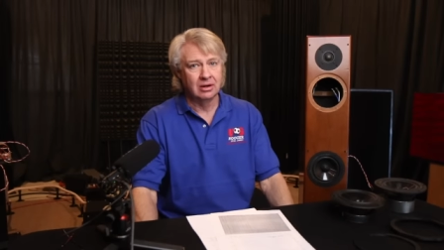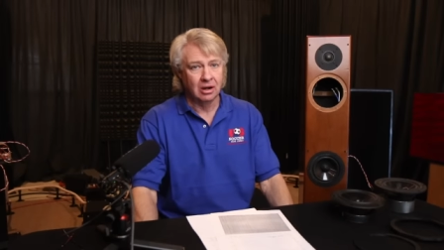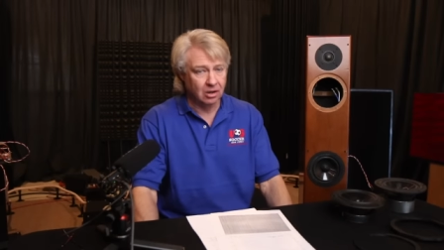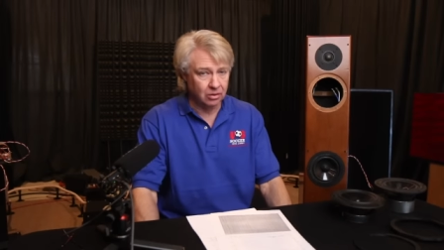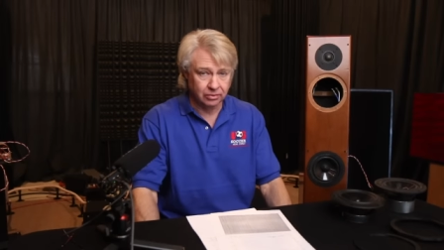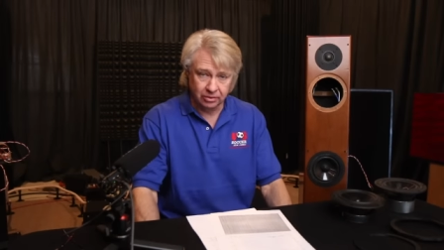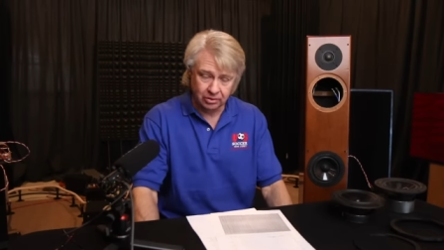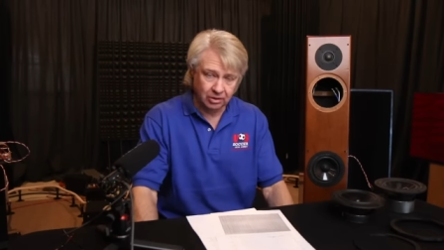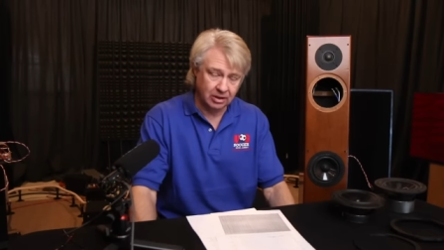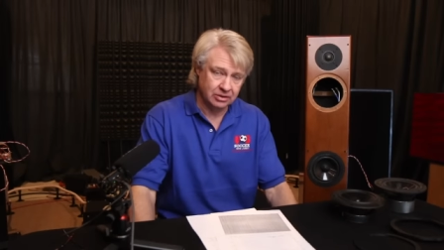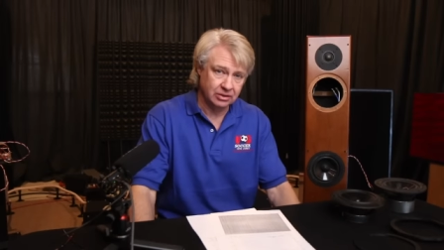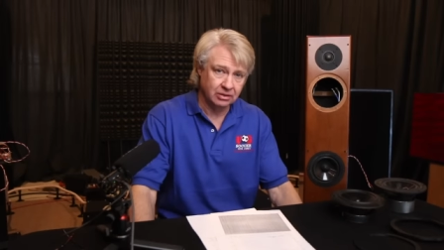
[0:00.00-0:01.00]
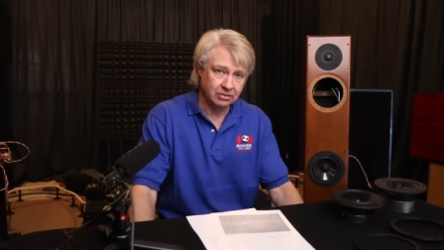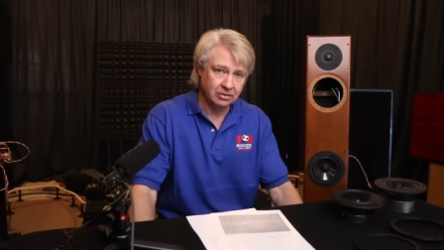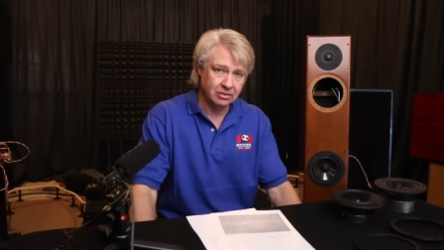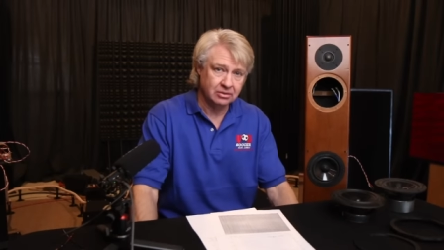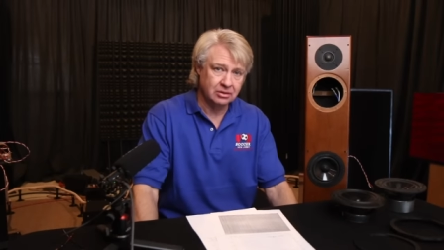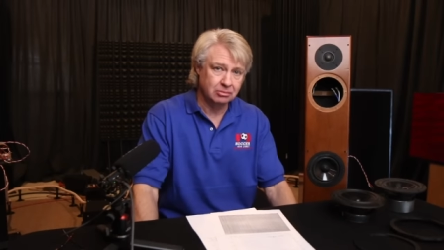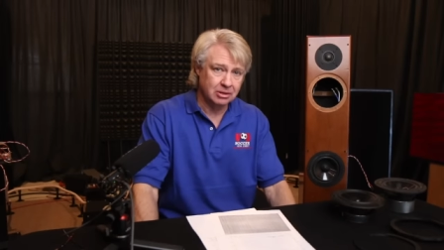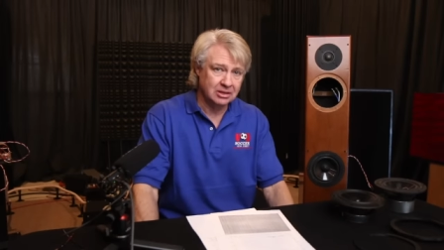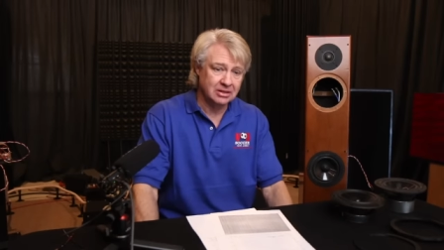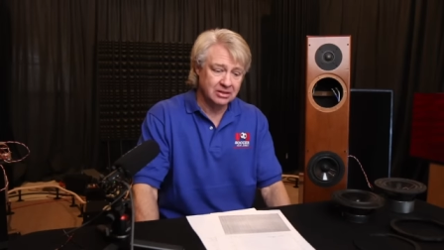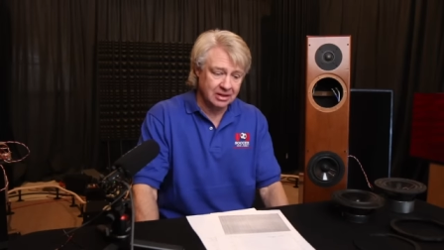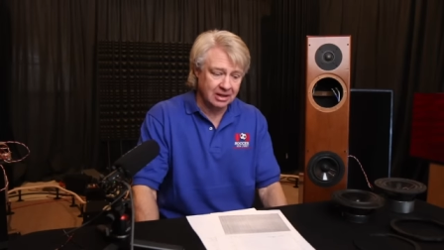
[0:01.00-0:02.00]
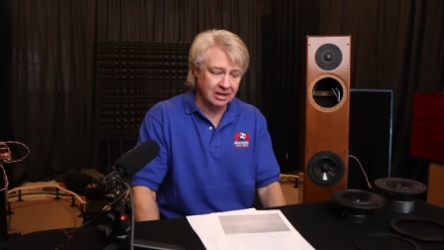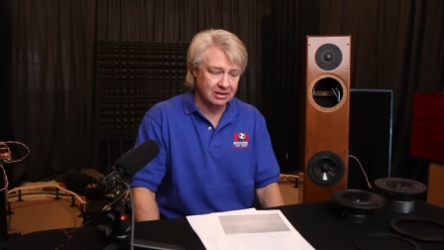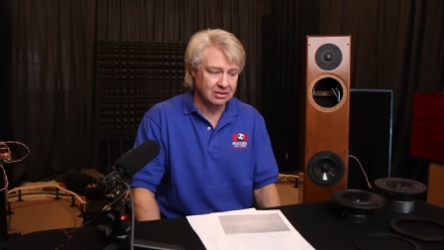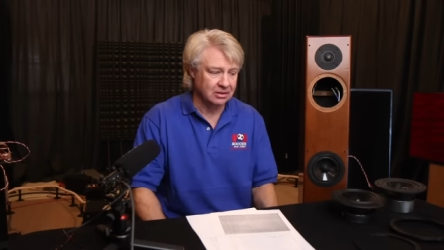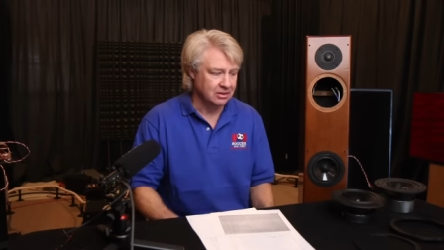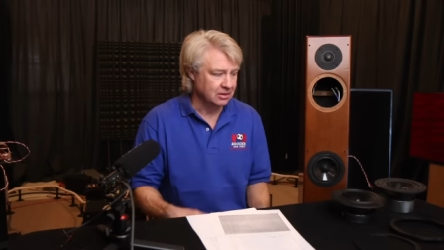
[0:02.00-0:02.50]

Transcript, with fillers: a whole new crossover to be designed